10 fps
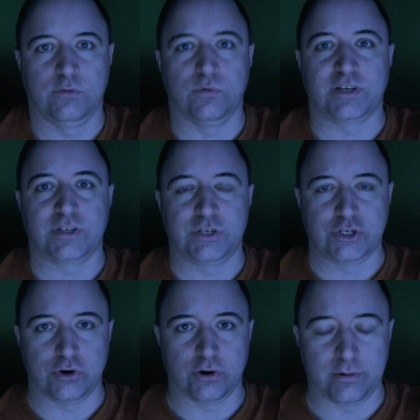Rest
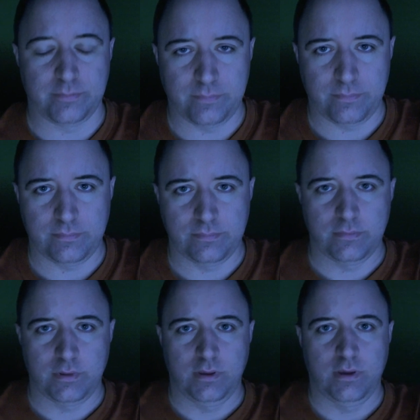assured.
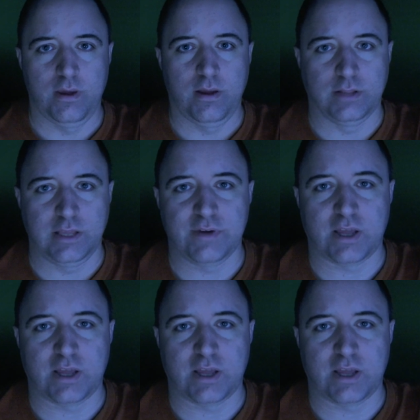Leave a